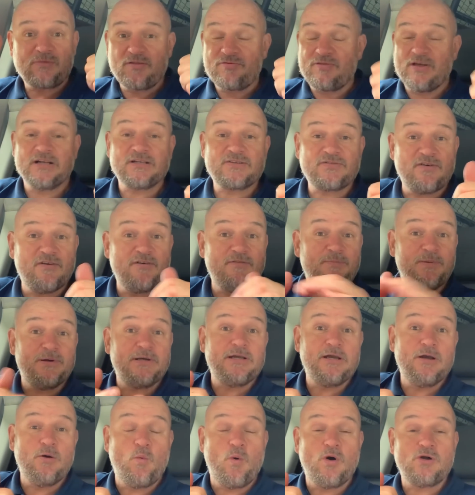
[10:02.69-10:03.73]
Thanks for
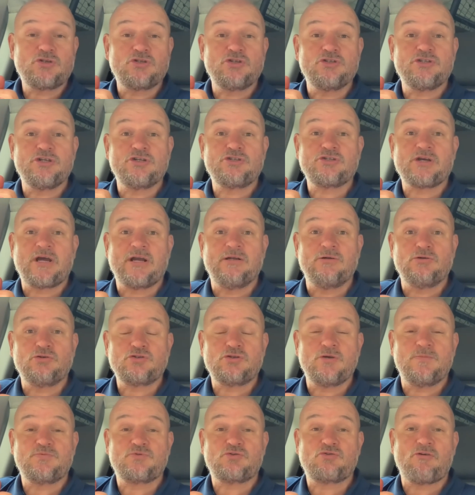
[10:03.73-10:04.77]
everybody who watches the channel,
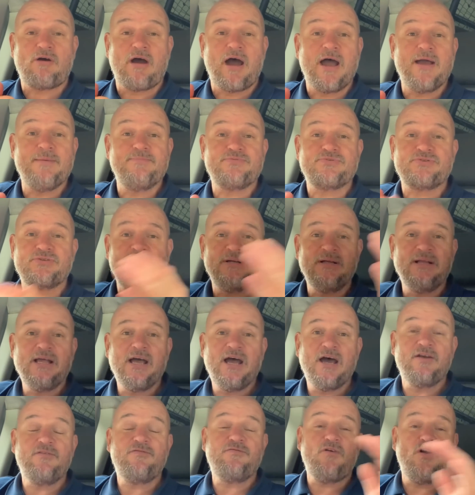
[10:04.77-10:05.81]
subscribes
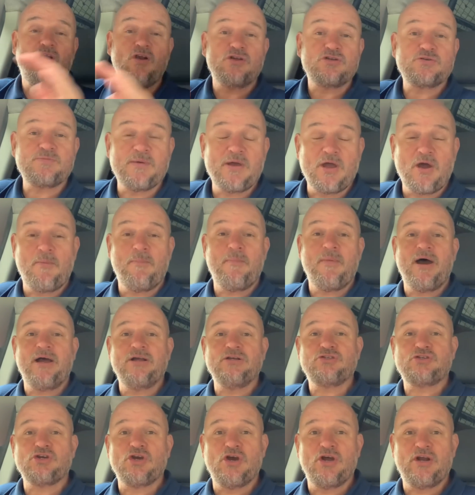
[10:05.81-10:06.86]
and follows me on my
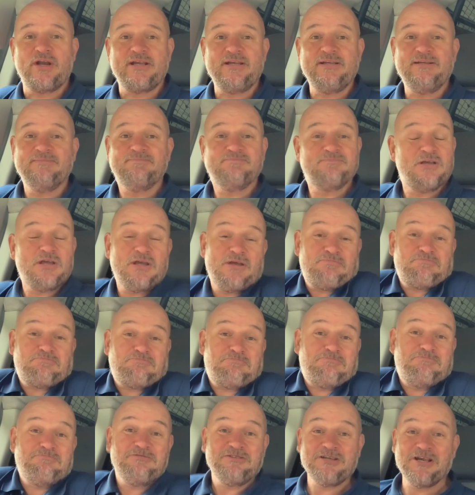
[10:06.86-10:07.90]
journey.
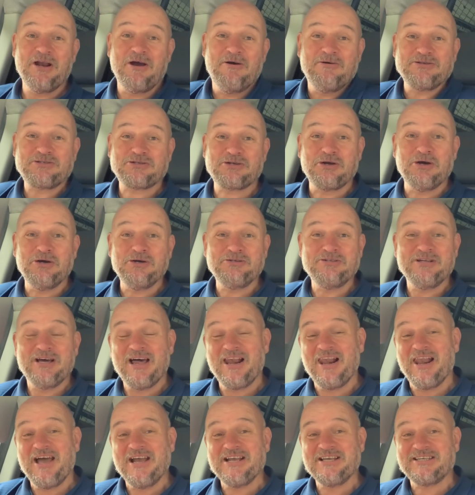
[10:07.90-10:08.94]
You know, it's good.
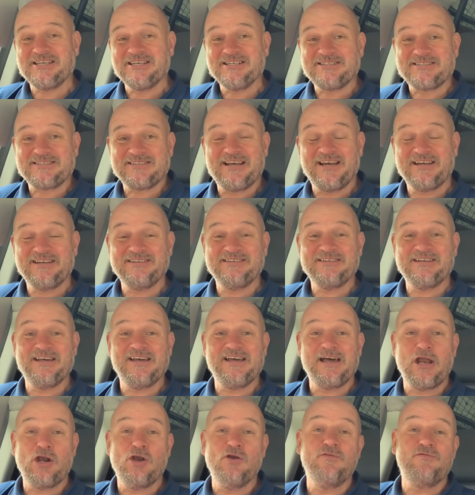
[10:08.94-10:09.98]
I like it, and
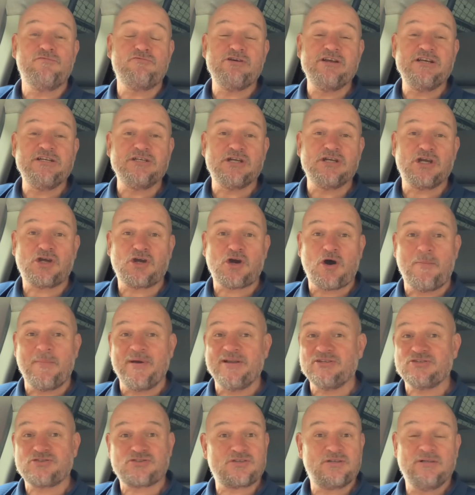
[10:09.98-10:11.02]
I love reading your
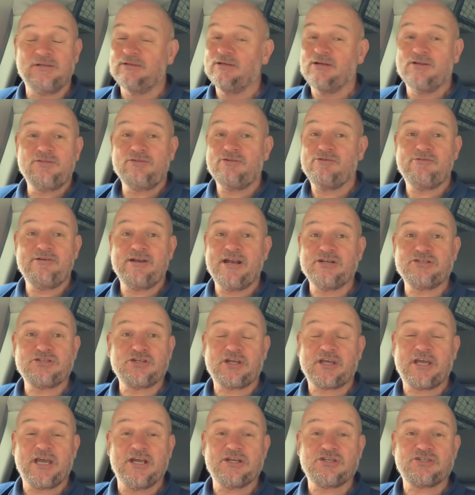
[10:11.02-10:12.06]
comments. They're an
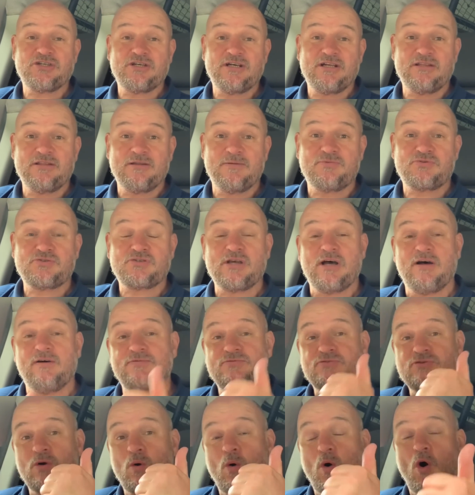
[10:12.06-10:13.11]
education in themselves,
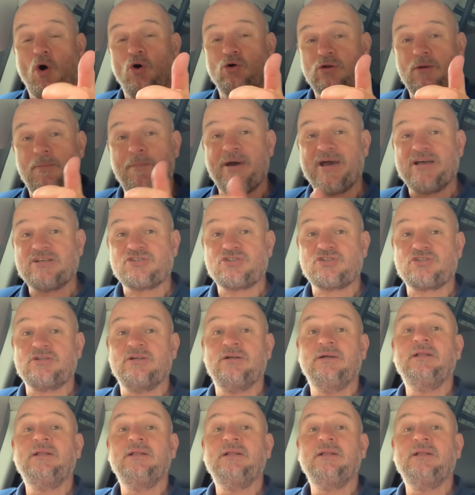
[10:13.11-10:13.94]
so all the best.